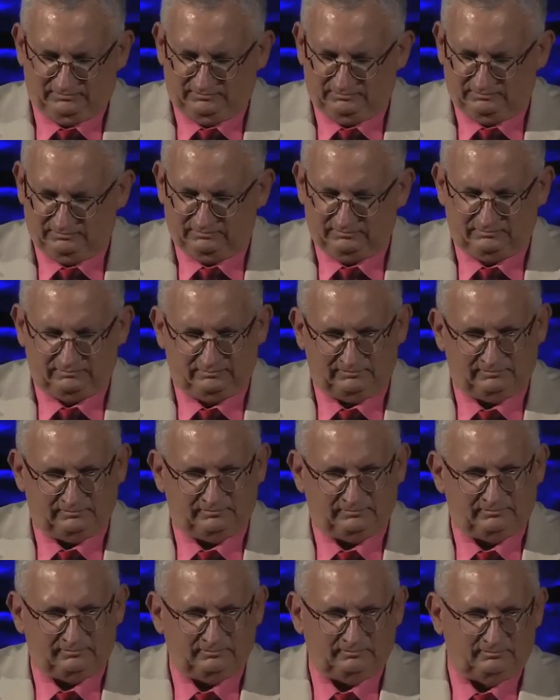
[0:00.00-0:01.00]

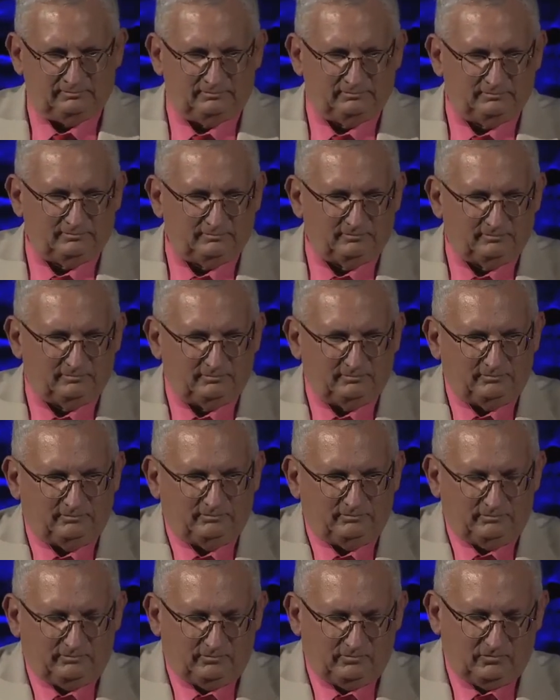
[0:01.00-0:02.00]

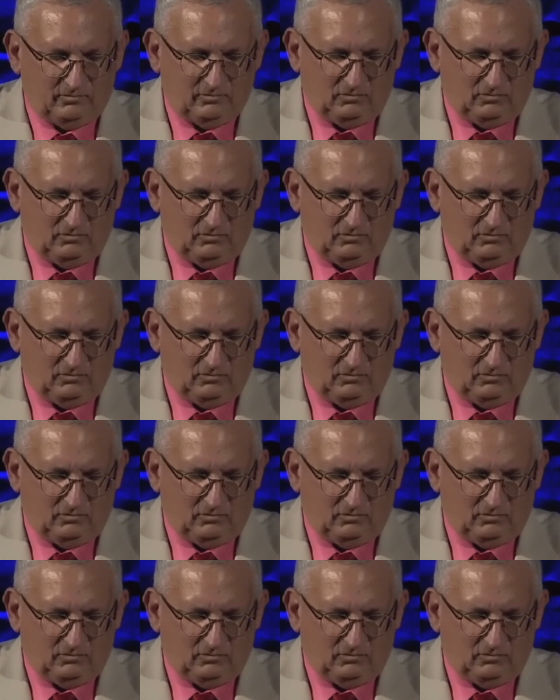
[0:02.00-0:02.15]
(no one is talking)